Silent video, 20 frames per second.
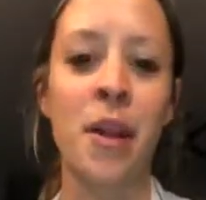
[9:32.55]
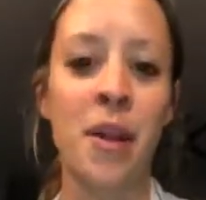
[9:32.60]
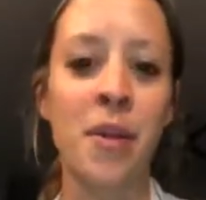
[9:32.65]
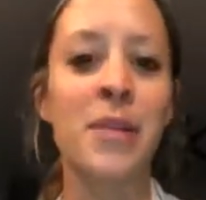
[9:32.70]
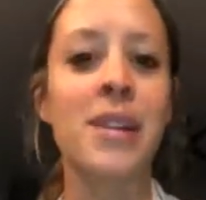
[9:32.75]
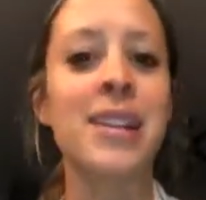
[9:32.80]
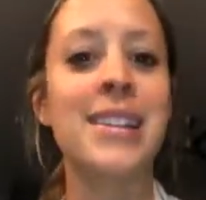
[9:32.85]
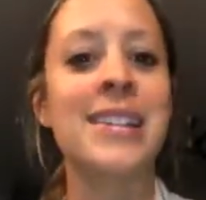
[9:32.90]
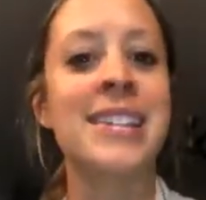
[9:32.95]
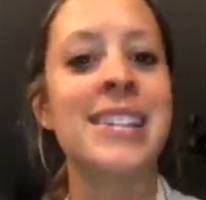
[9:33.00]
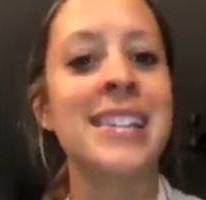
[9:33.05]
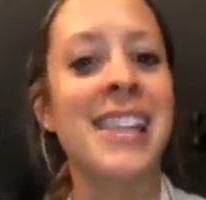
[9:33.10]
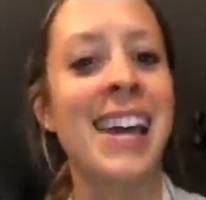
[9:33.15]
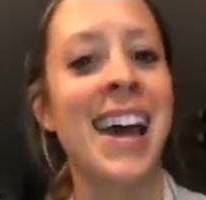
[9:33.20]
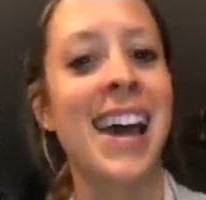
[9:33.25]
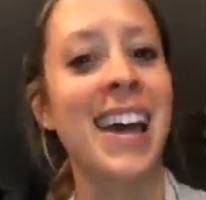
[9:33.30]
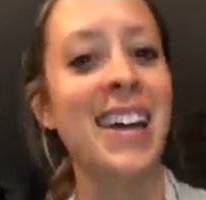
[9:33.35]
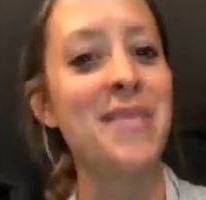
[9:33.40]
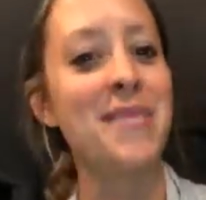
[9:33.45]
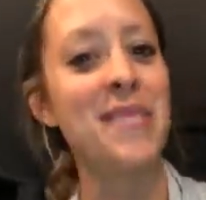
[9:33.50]
I want to
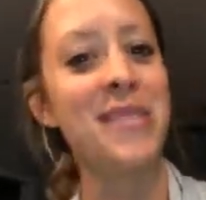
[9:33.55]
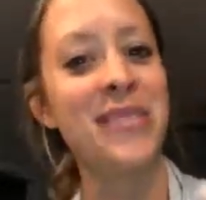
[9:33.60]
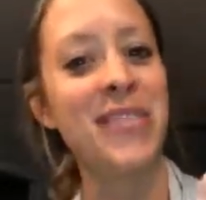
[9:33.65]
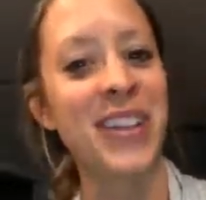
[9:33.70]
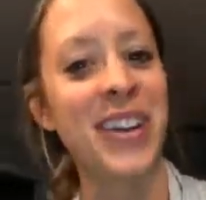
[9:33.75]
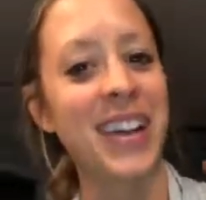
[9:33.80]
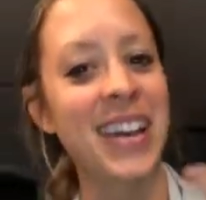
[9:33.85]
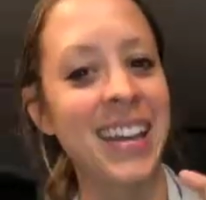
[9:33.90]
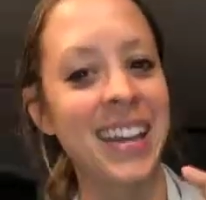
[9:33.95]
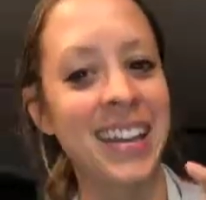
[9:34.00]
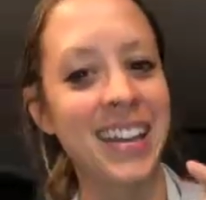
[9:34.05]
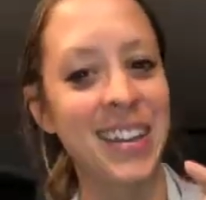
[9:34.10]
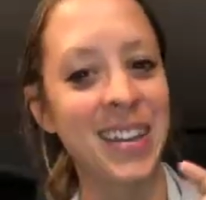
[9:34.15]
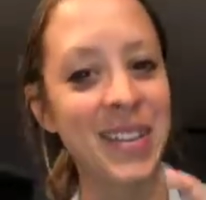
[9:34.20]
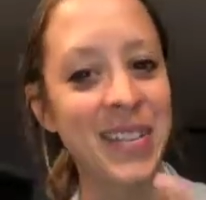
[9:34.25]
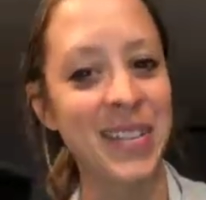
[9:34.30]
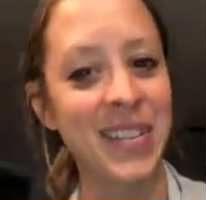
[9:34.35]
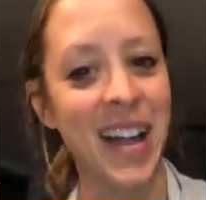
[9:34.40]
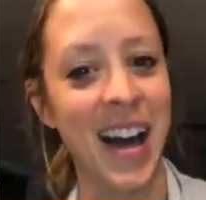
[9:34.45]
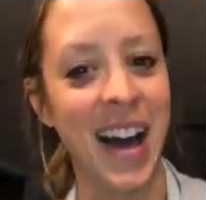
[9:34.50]
say before I hit
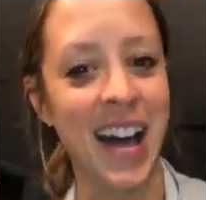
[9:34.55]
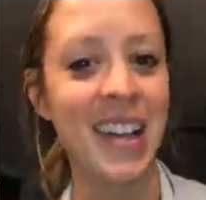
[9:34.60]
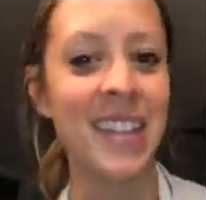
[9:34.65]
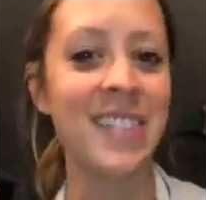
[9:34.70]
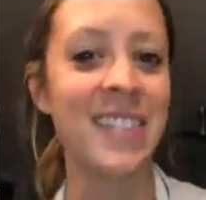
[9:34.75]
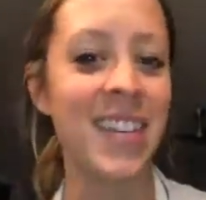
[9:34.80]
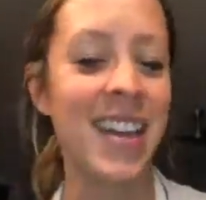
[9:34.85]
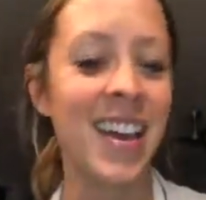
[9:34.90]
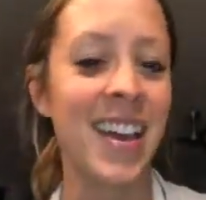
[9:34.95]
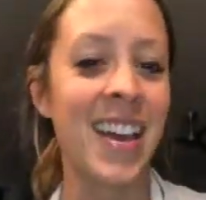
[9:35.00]
go live,